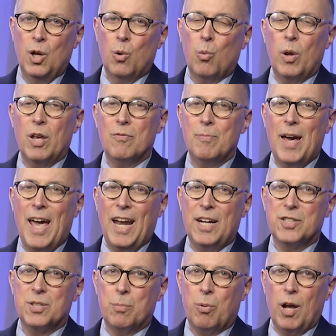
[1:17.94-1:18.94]
We have
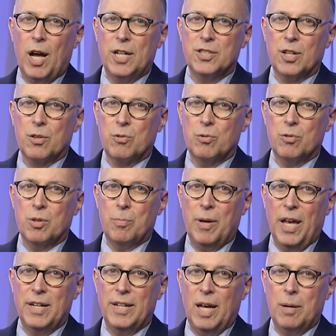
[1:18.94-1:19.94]
managed the project through the
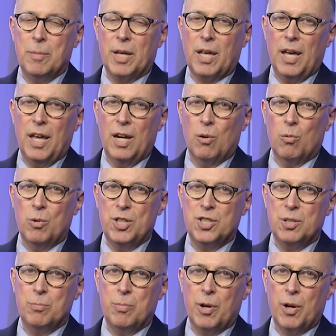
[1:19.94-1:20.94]
pandemic and a
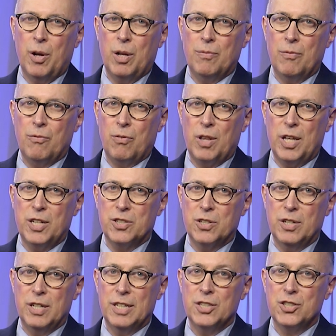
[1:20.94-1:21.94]
recent period of
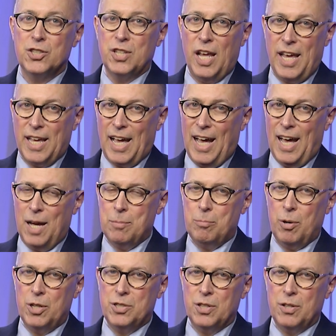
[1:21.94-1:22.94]
inflation, staying on
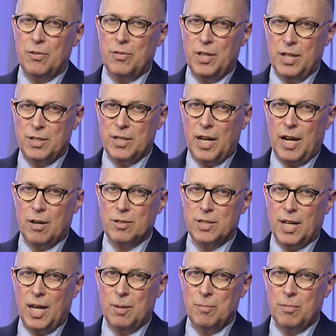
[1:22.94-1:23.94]
budget the entire
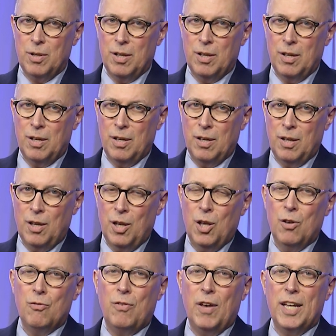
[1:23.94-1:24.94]
time.
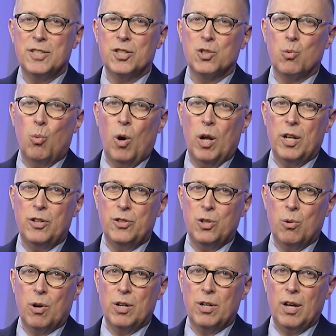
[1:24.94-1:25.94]
Phases 1 and
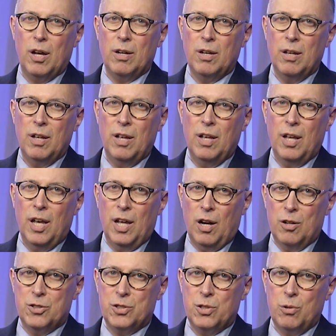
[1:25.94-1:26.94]
2 are done, and
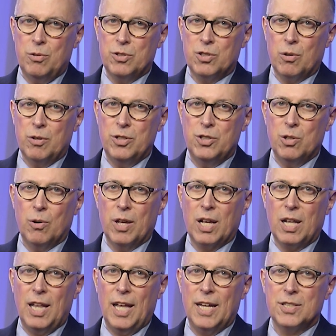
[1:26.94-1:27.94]
our students are enjoying
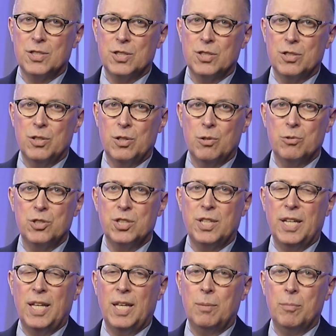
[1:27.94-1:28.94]
classes in the new
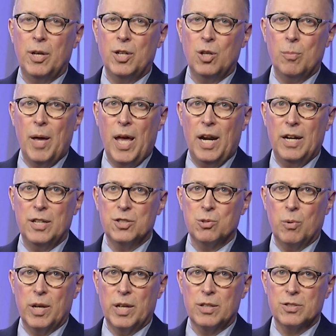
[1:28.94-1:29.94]
STEAM and humanities
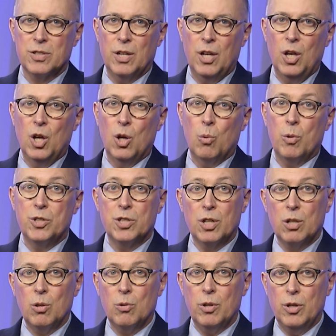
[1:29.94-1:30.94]
wings, which
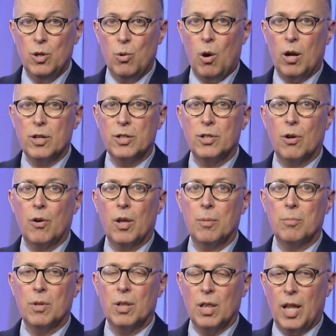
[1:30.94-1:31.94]
include a new
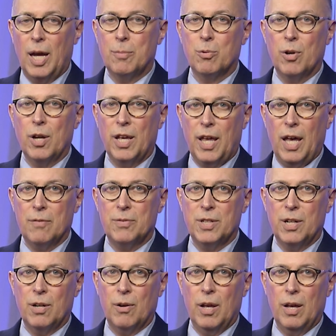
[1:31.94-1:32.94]
auditorium, library, and
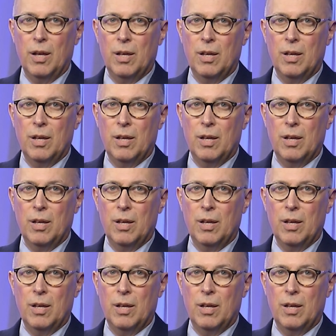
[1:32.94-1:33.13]
cafeteria.